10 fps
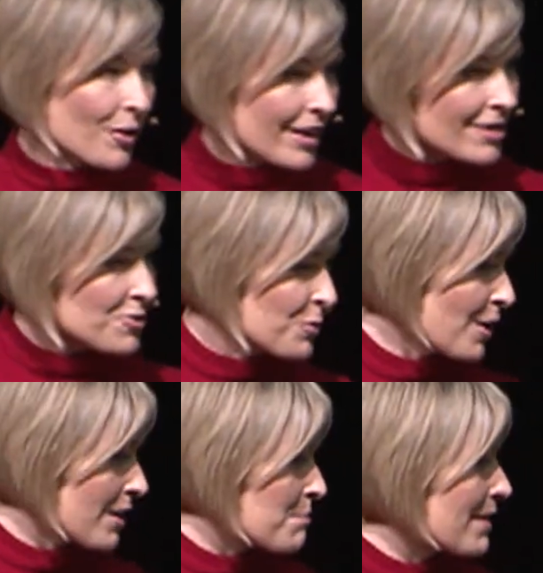Andrew
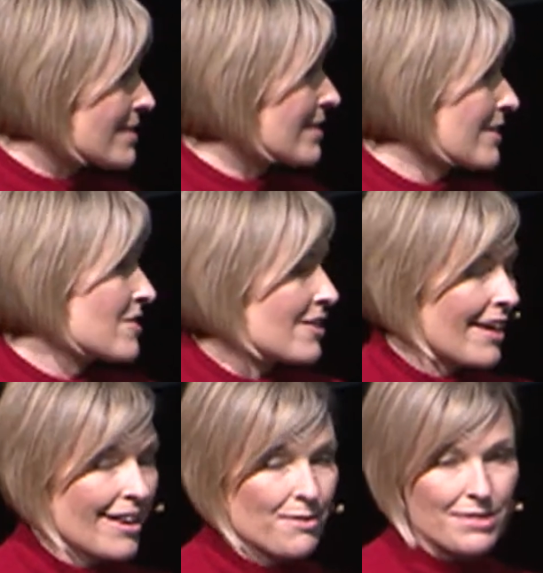had a message that
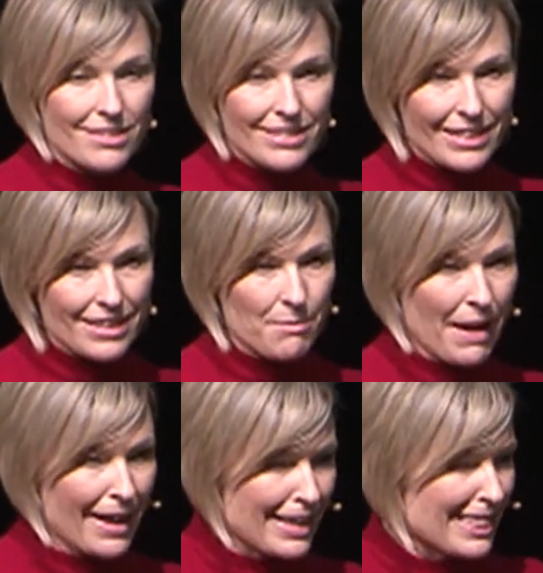I was listening in the
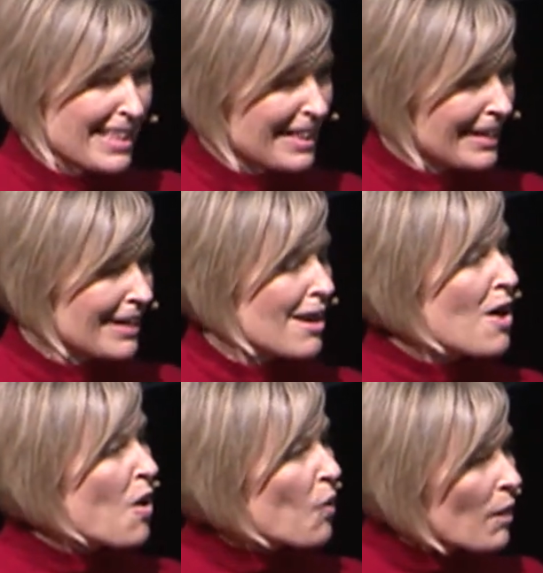back and thinking,
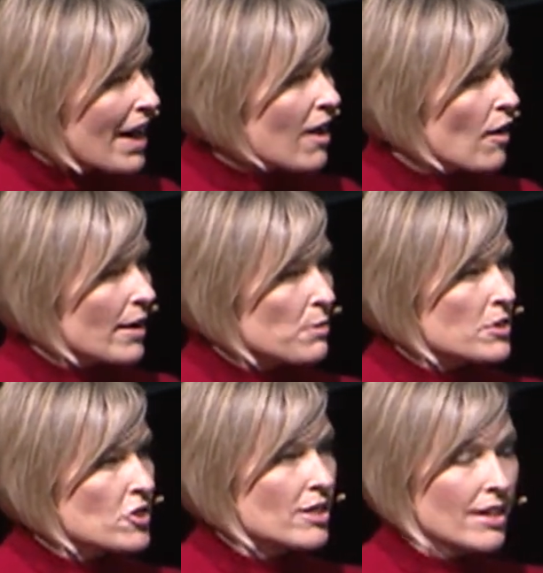wow, I wish
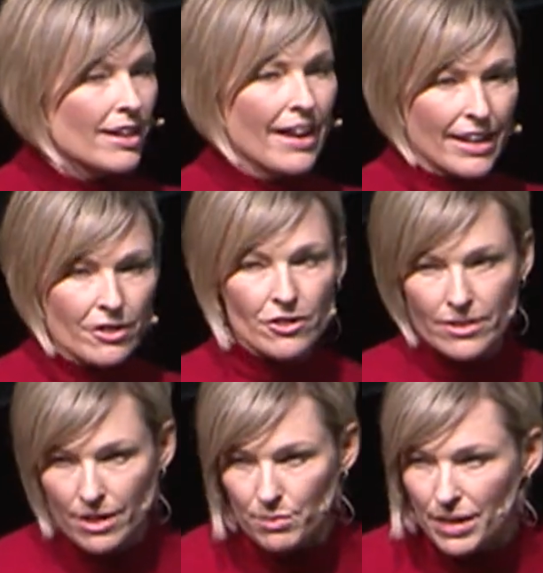that I had heard
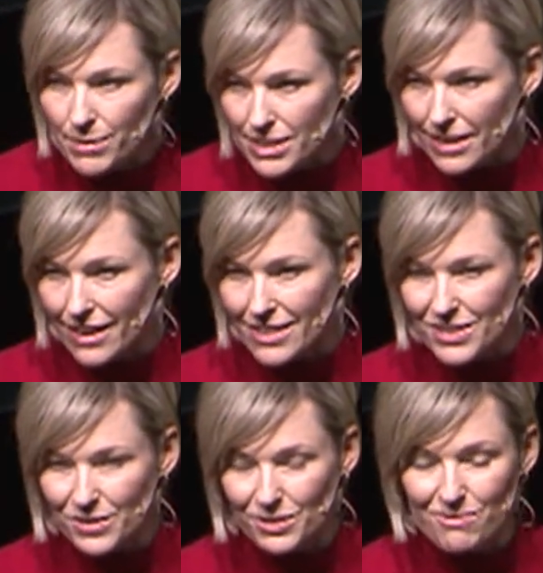that when I was in high
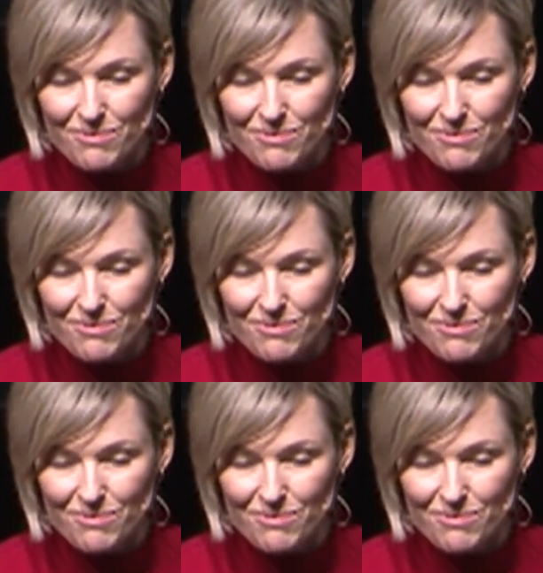school.